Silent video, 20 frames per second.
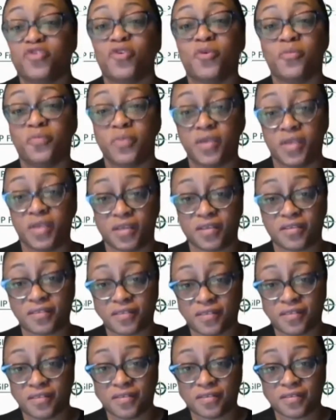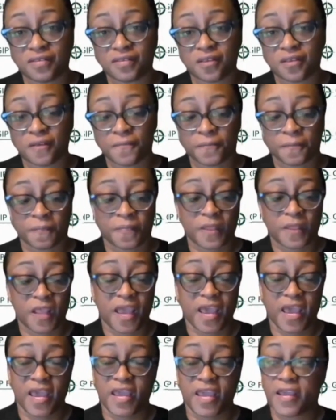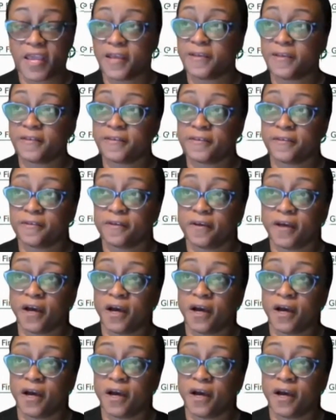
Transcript: your business has